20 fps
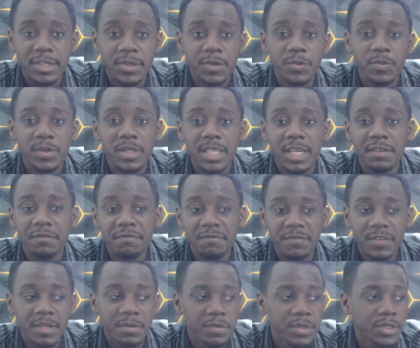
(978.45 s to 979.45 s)
with a
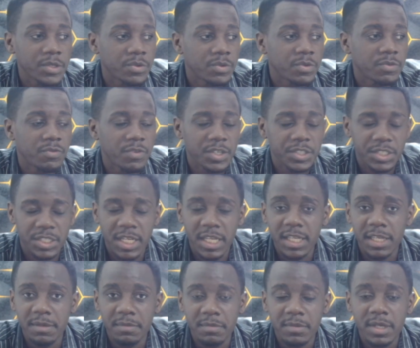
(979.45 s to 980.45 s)
very good fresh
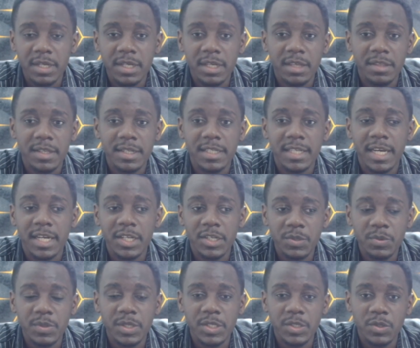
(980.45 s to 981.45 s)
team that can
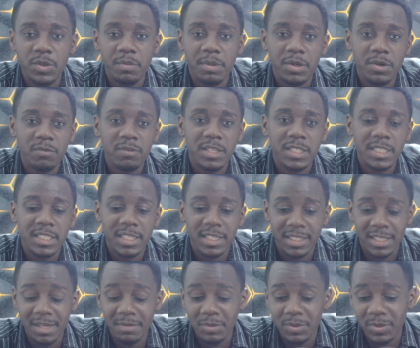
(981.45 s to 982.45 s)
do the job and obviously take
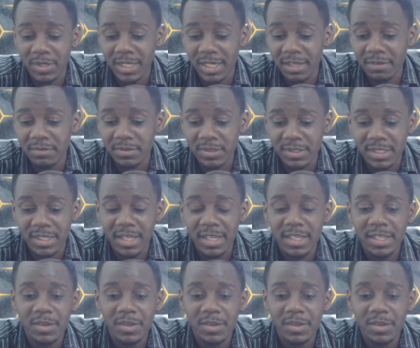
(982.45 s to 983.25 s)
them to the levels